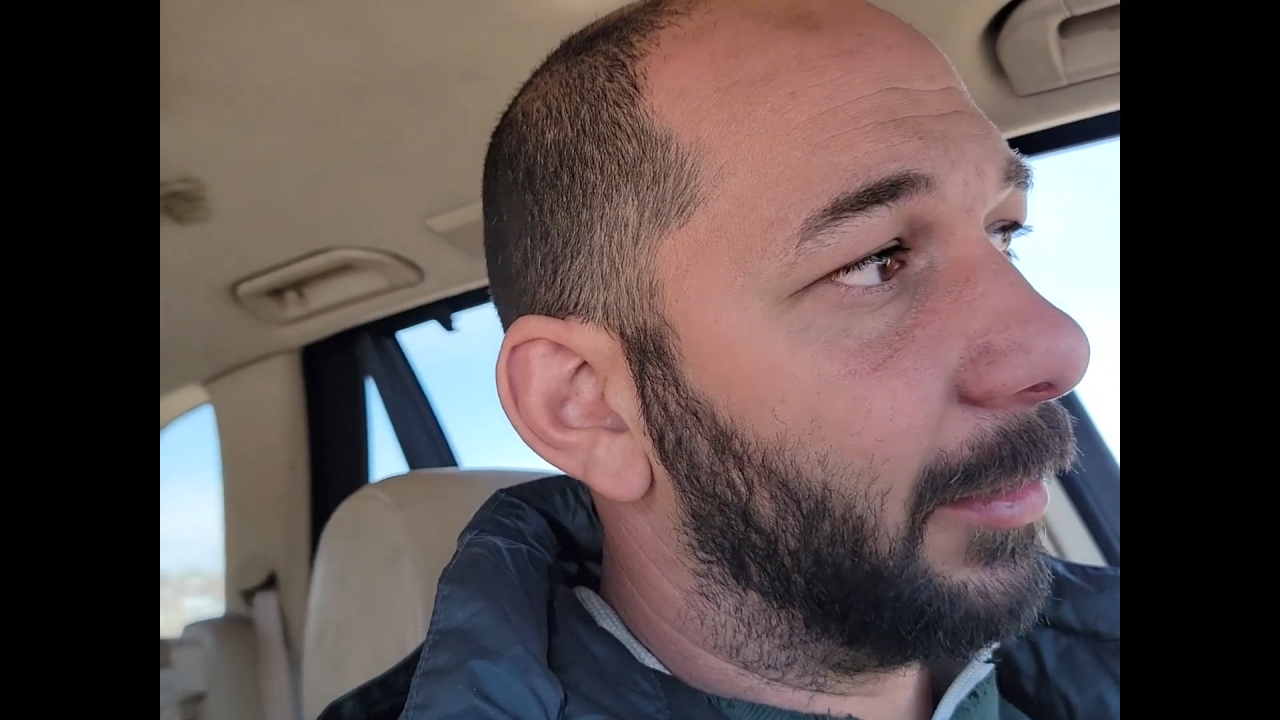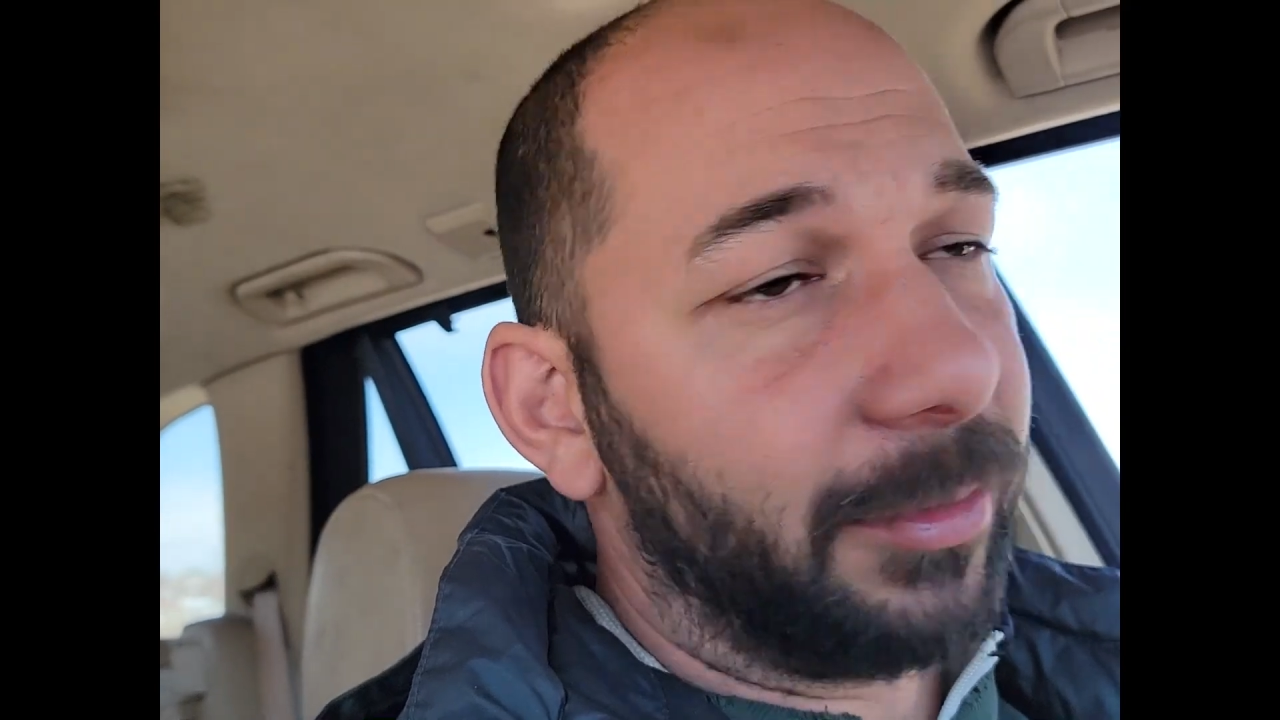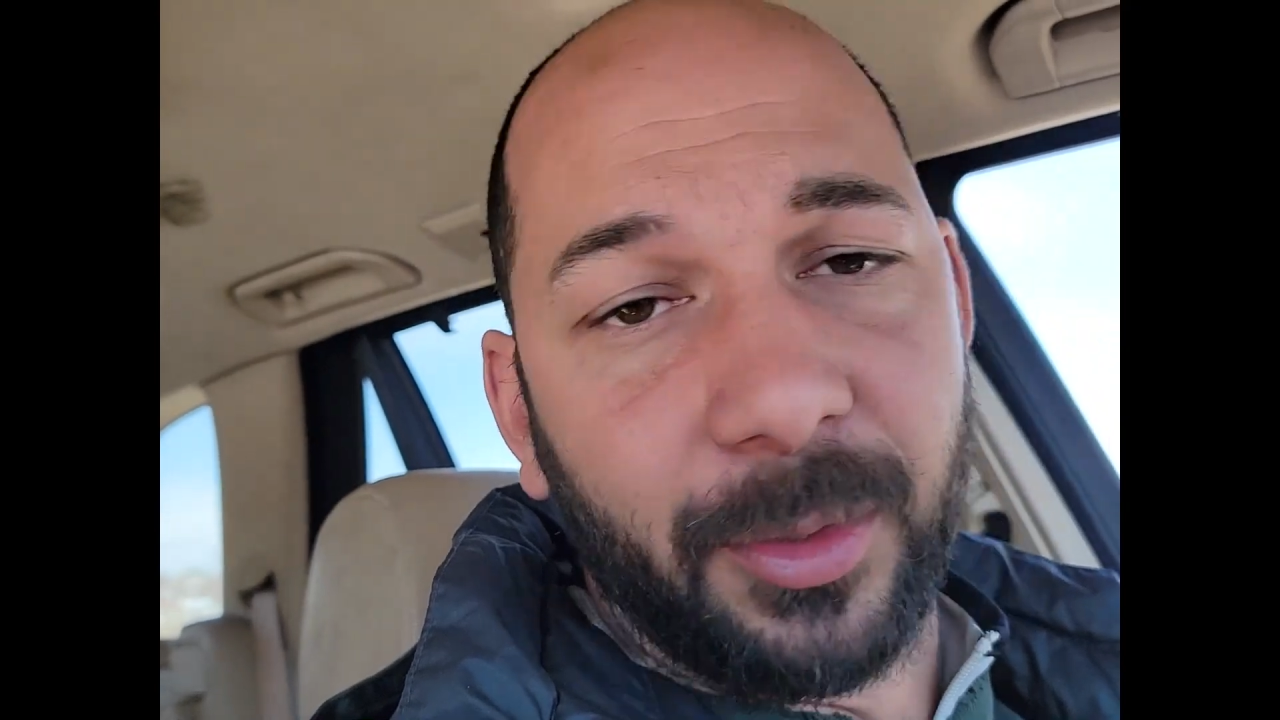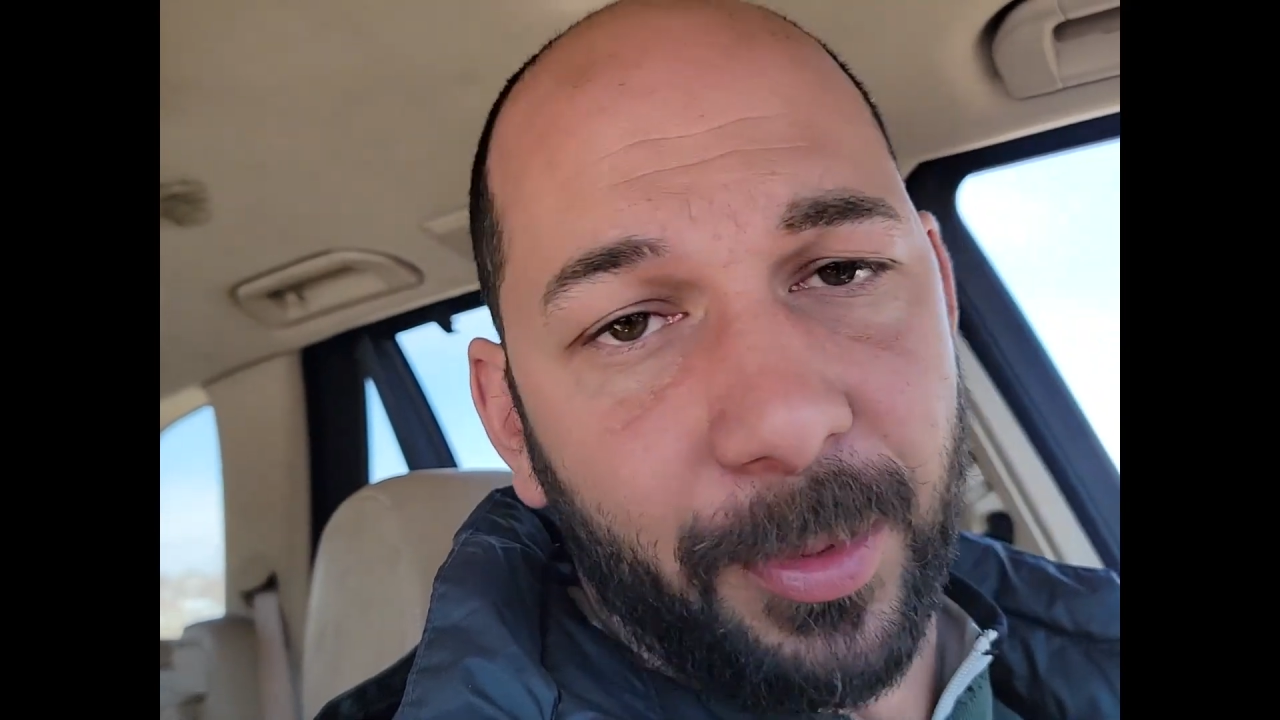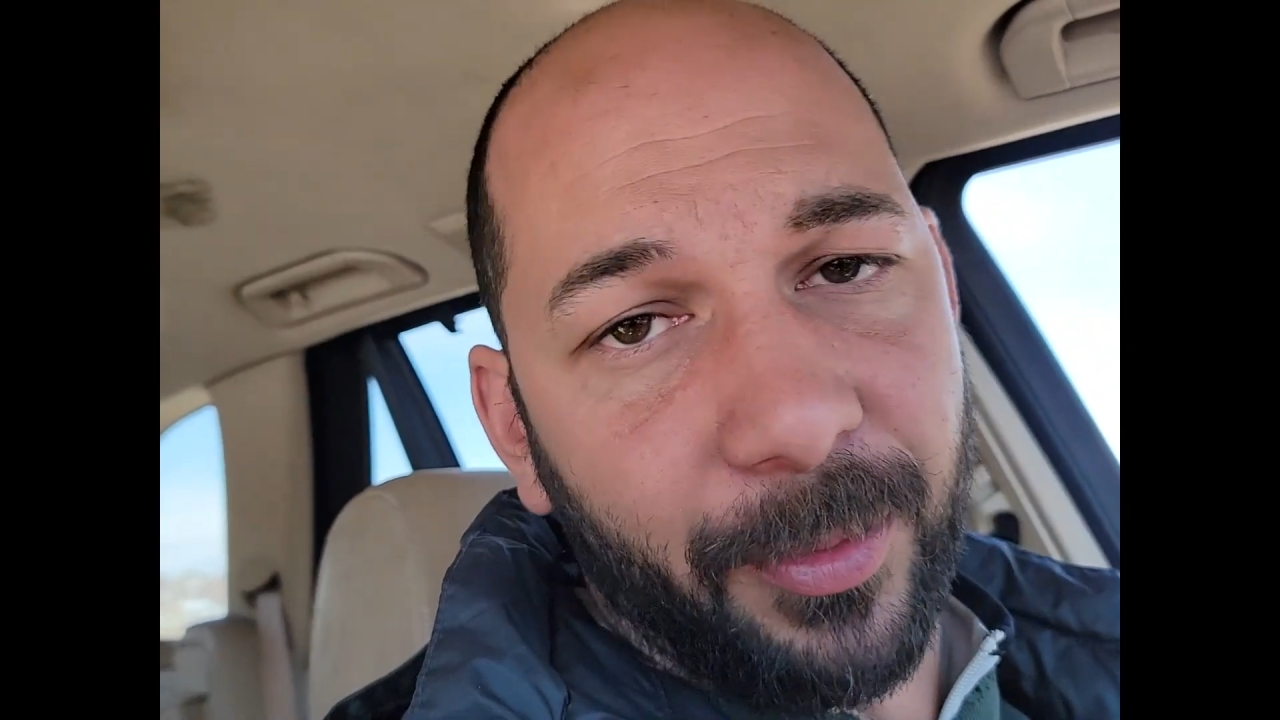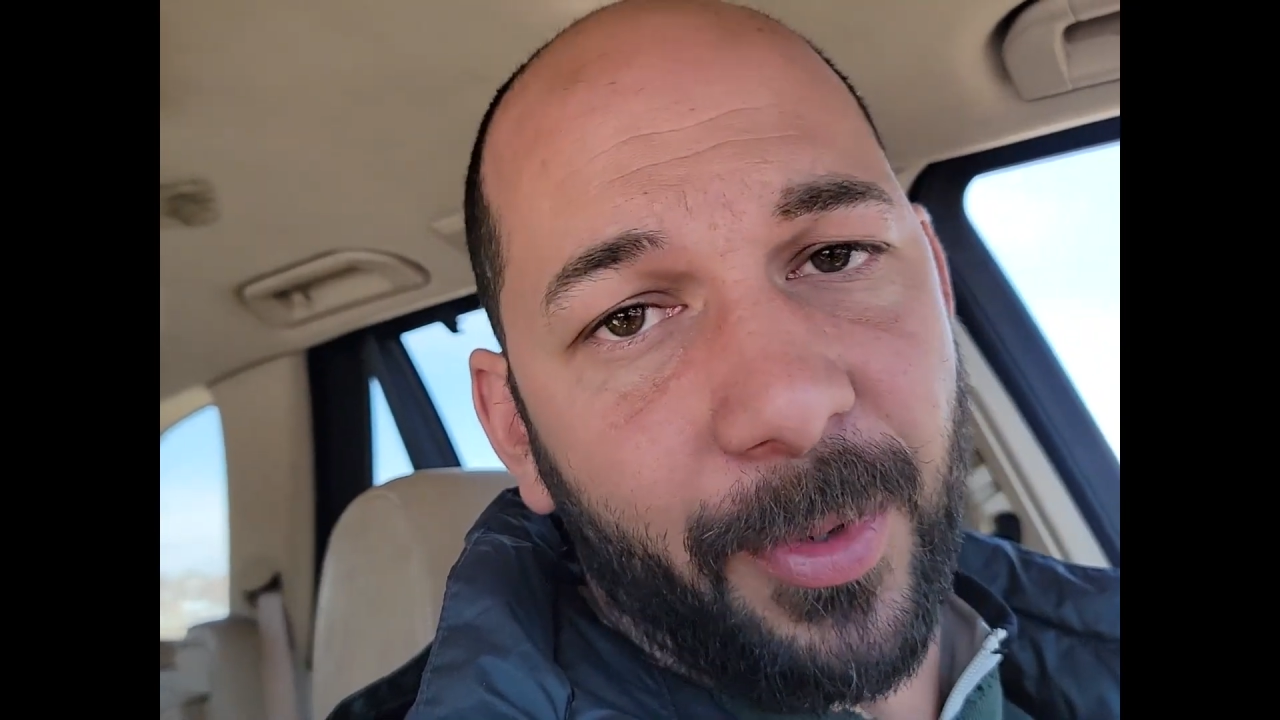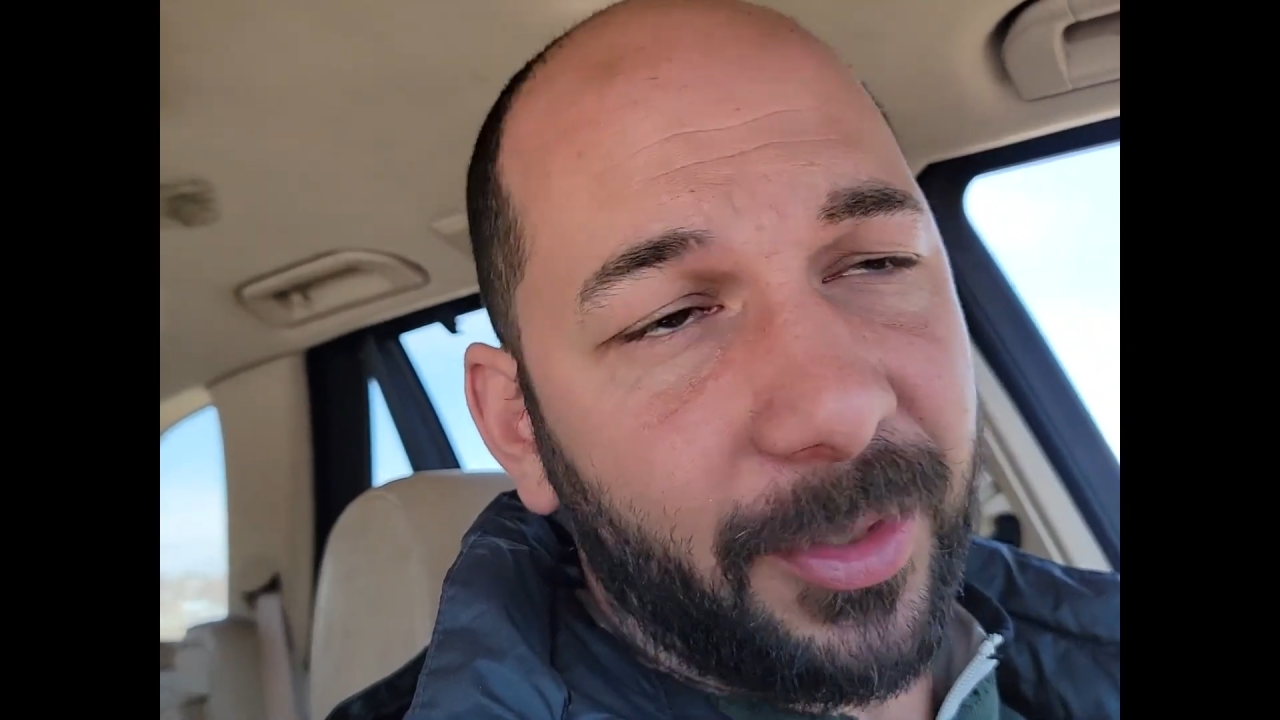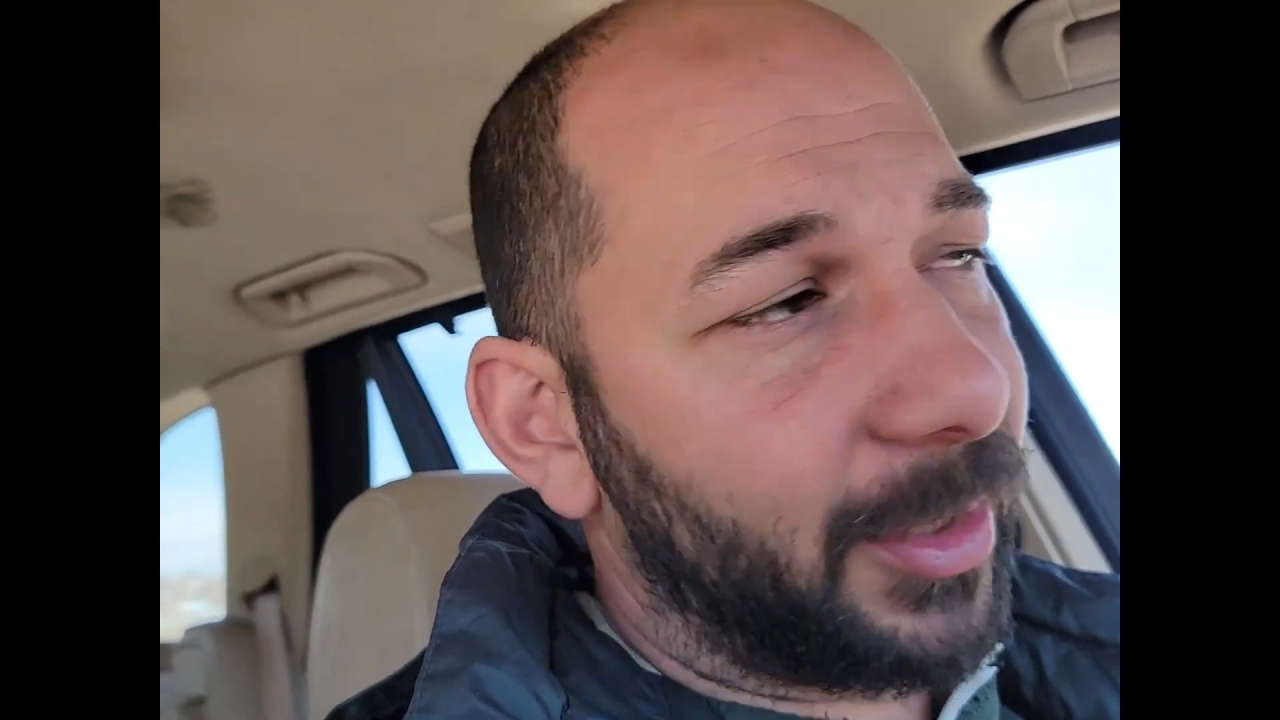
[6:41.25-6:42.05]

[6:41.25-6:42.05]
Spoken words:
so people bought